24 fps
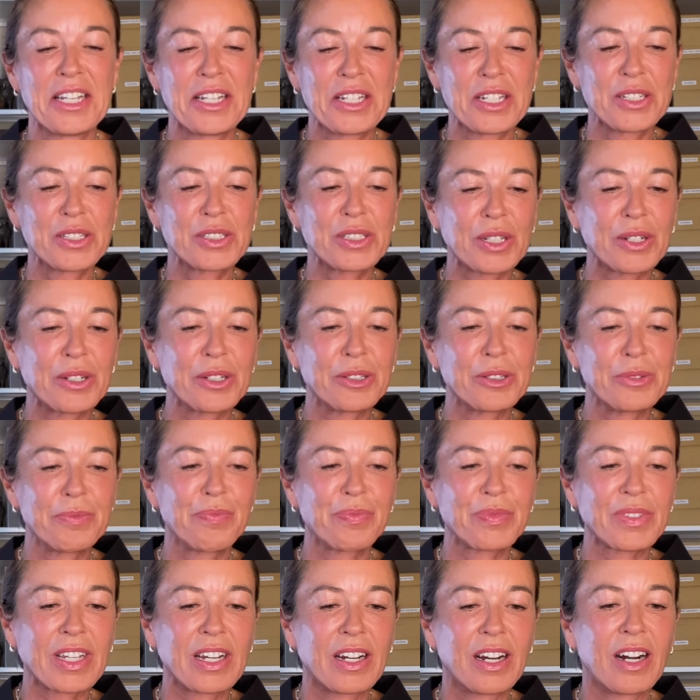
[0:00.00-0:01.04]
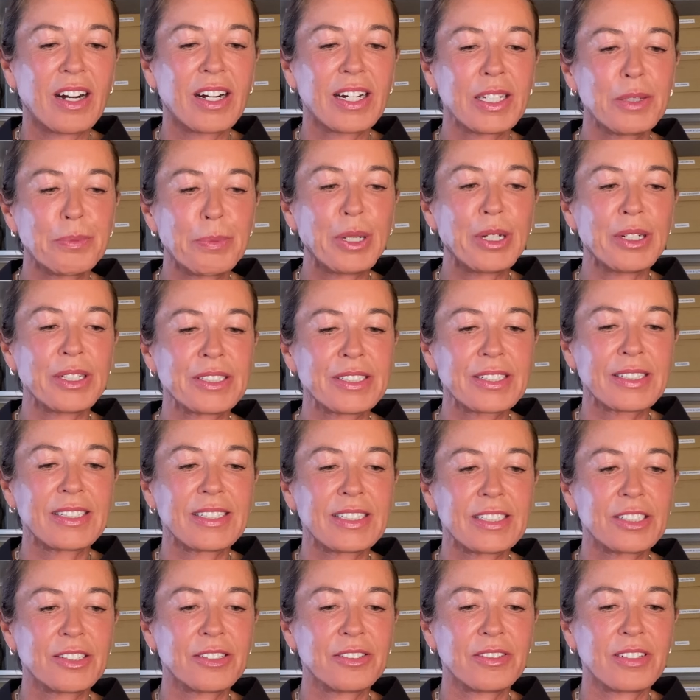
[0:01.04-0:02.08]
So I personally
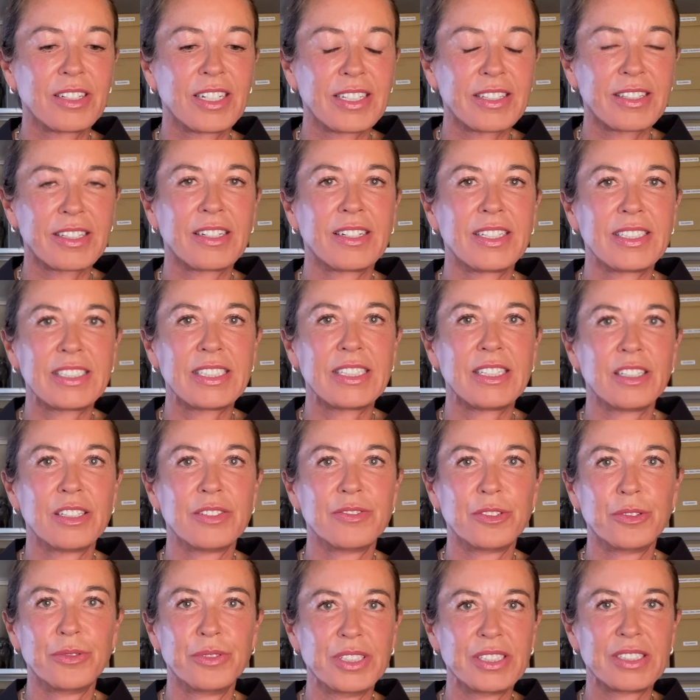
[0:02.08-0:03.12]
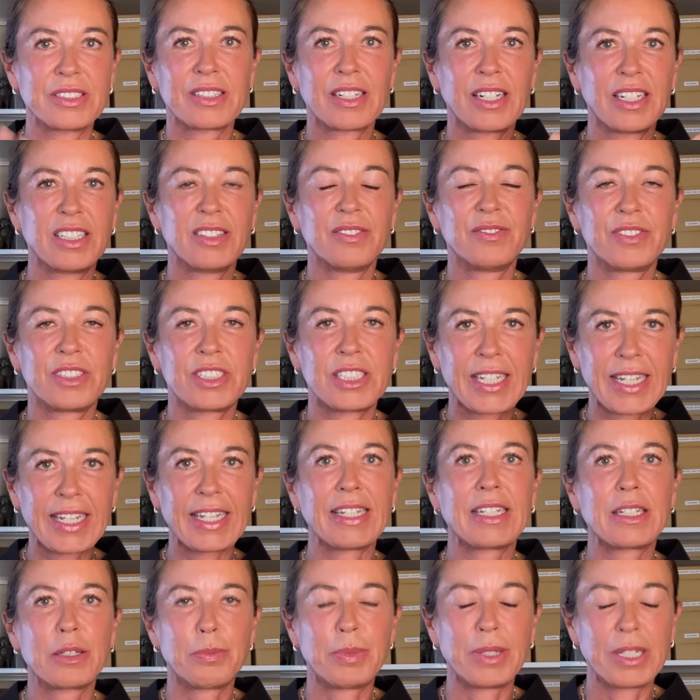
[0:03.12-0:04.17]
don't like the idea of all this kind of tech
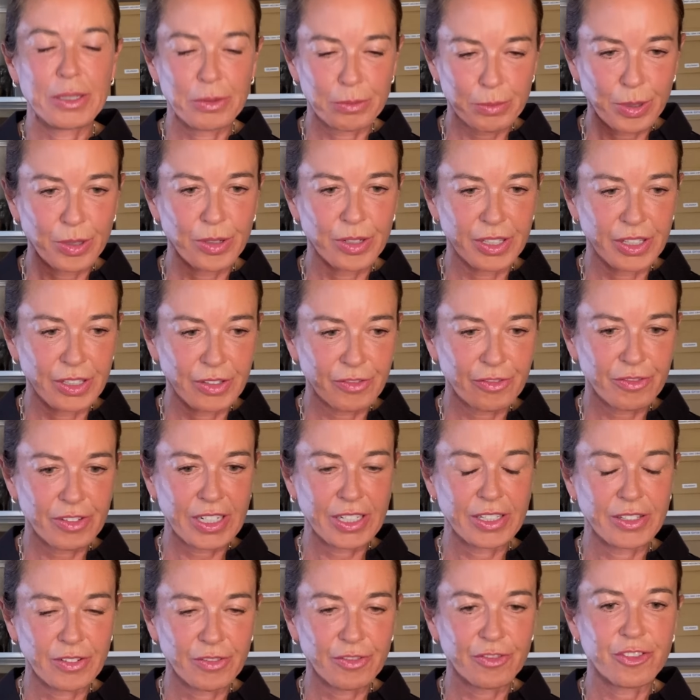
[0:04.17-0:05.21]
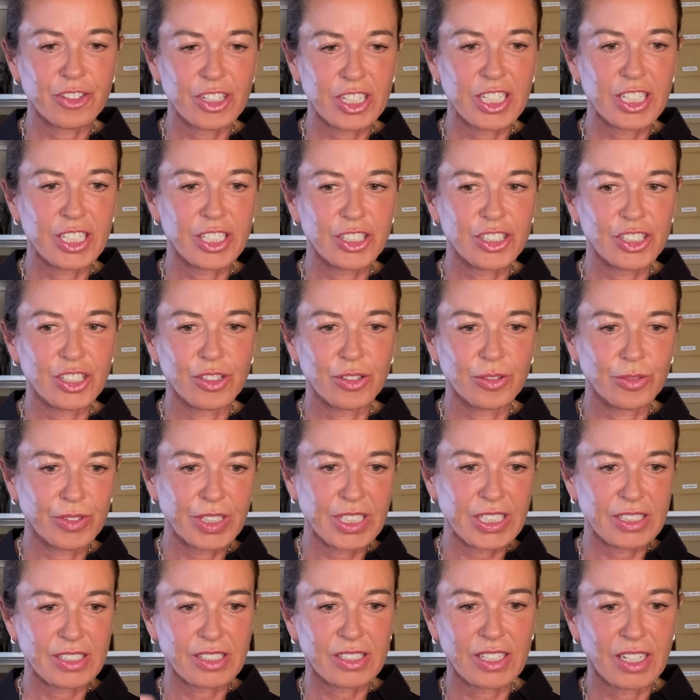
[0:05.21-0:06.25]
being put in the front of the fridge and all
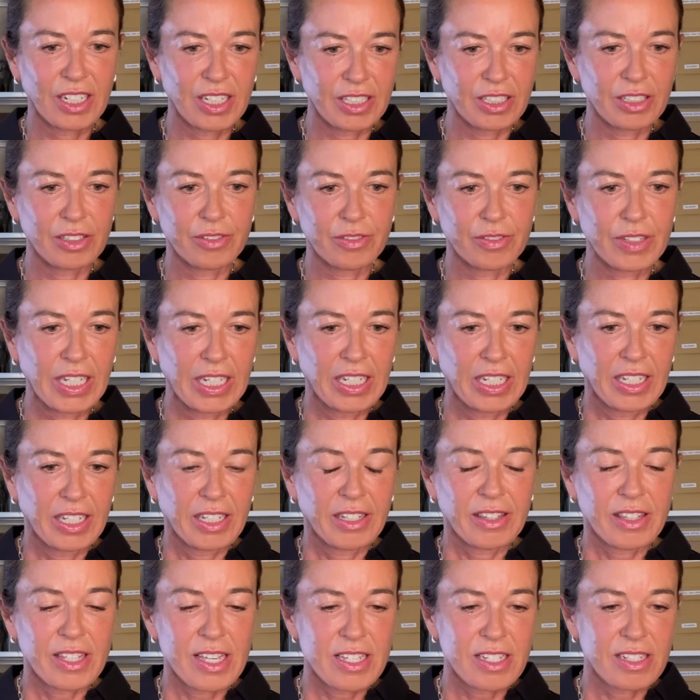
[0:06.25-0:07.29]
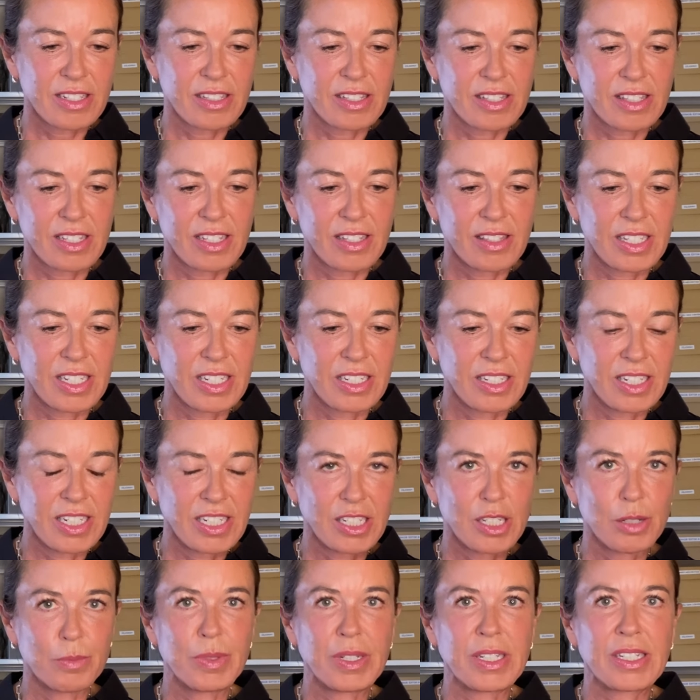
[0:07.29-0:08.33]
these kind of things that then need
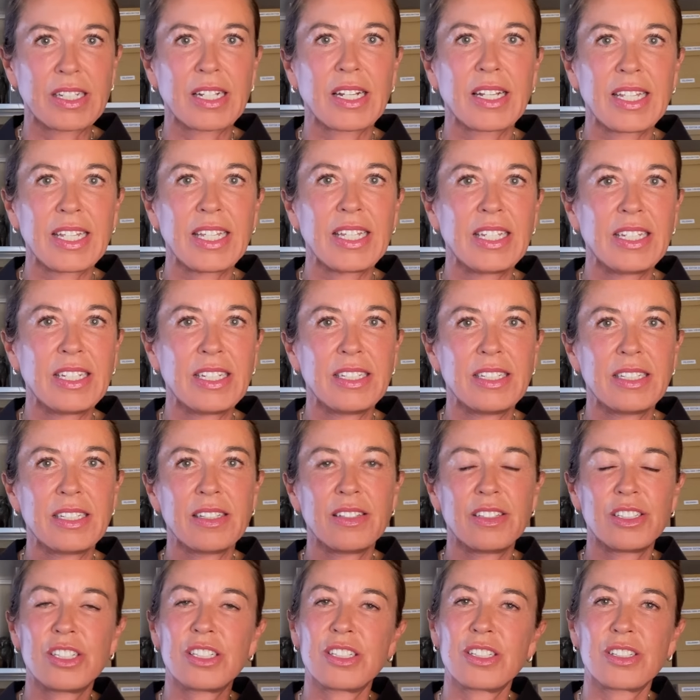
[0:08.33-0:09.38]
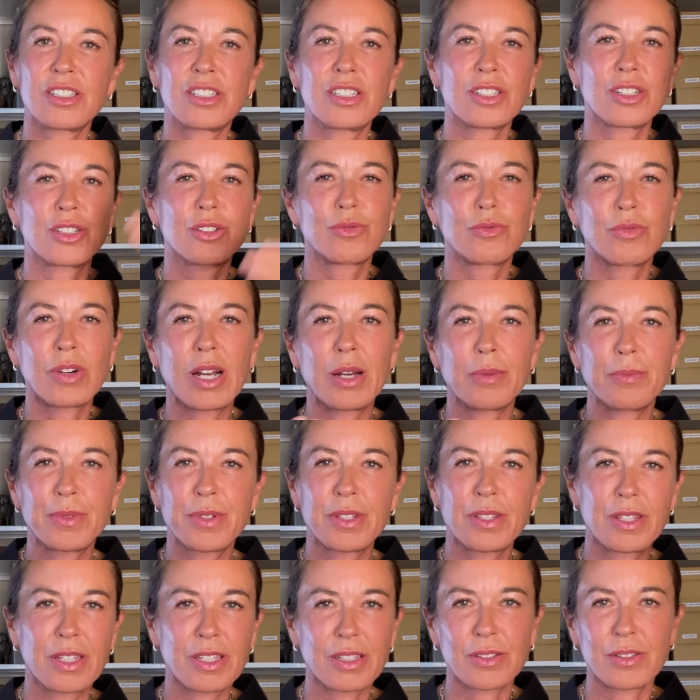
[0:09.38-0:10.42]
to be cleaned and just disrupt
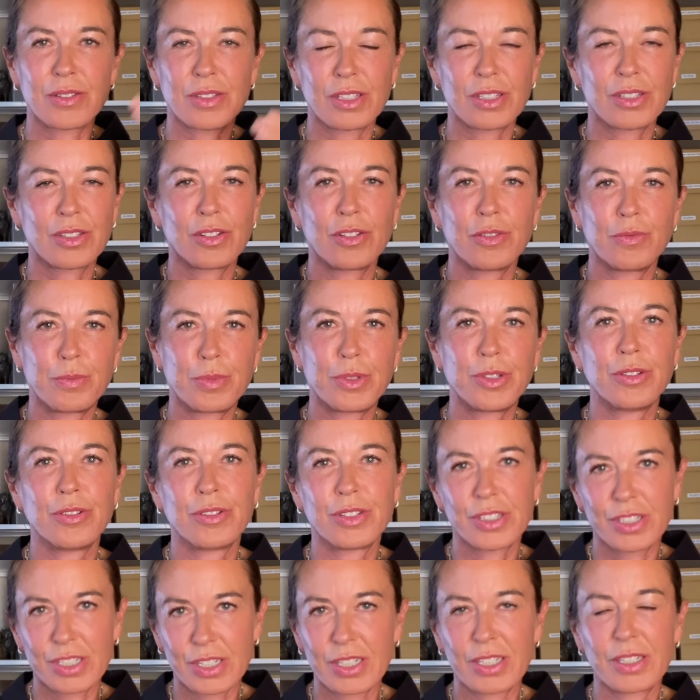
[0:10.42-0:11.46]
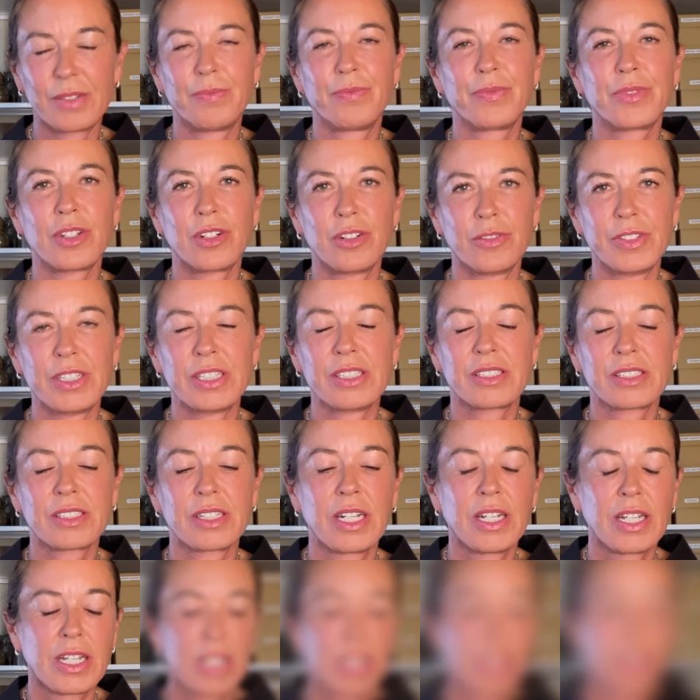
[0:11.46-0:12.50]
the sort of purity of it.
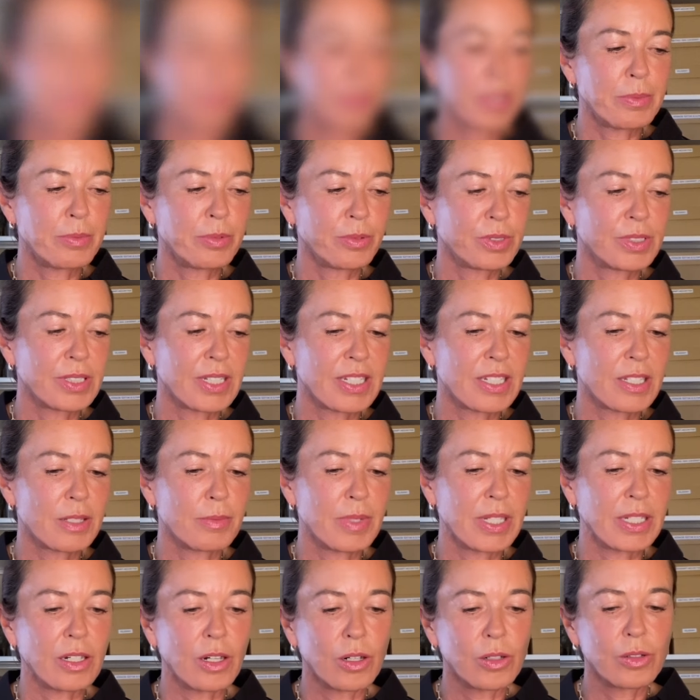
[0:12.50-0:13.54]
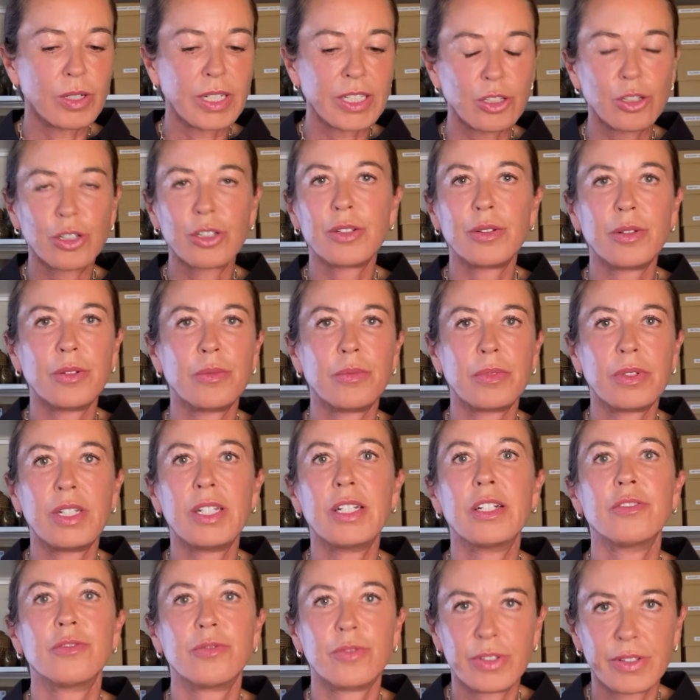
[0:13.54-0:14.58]
And people say to me, oh, I couldn't
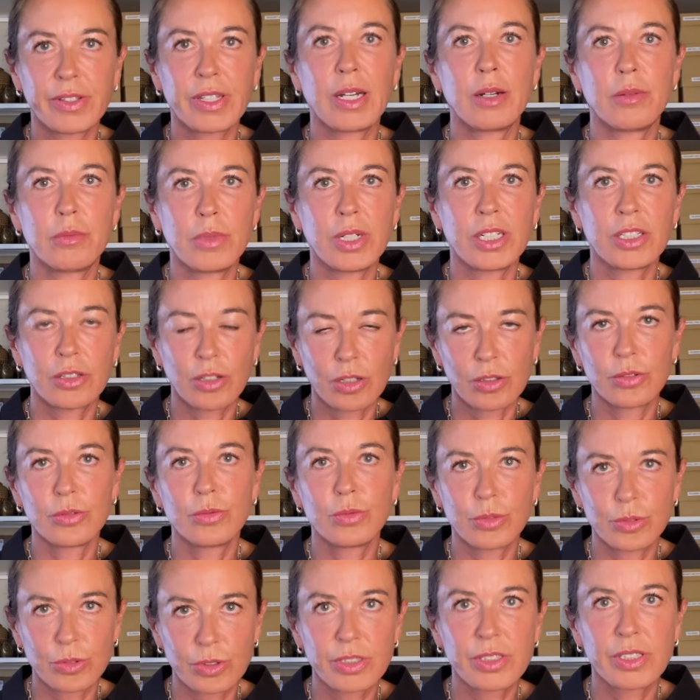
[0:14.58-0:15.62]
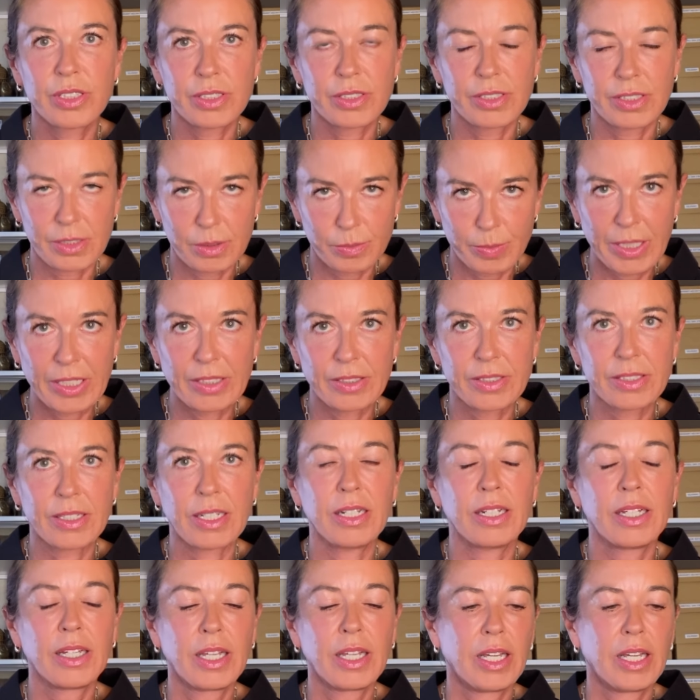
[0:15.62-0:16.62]
live without my cold water dispenser.